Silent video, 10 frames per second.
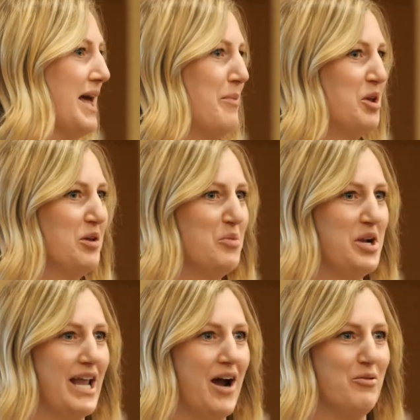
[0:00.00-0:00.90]
I'm the
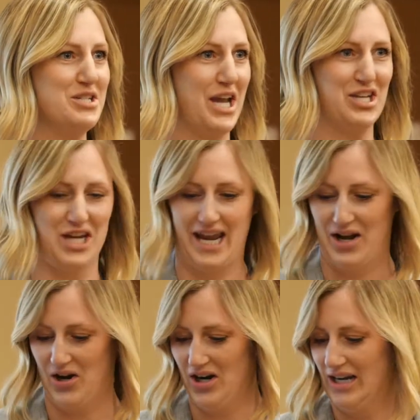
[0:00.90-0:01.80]
community outreach
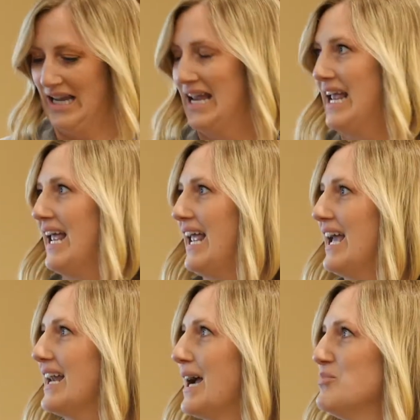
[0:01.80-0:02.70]
educator,
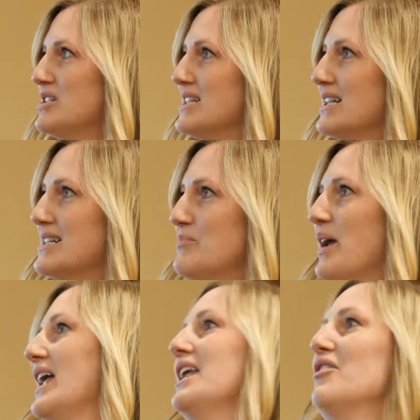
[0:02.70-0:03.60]
and I'm just going to
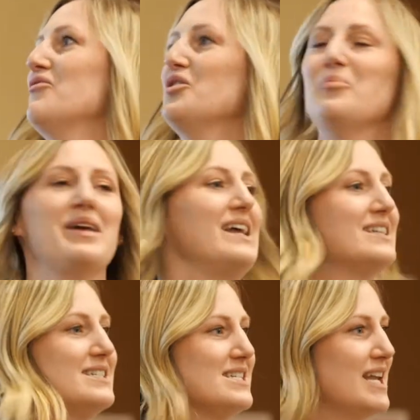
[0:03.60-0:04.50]
spend a few
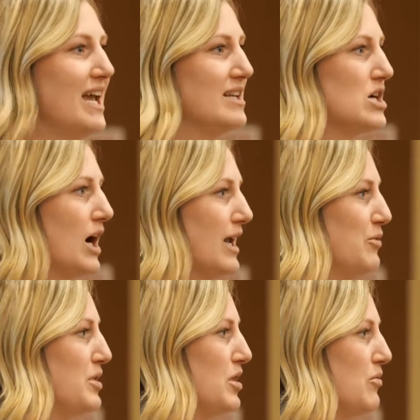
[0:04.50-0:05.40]
minutes today talking
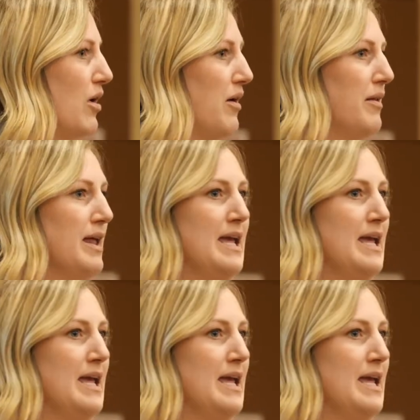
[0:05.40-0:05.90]
with you all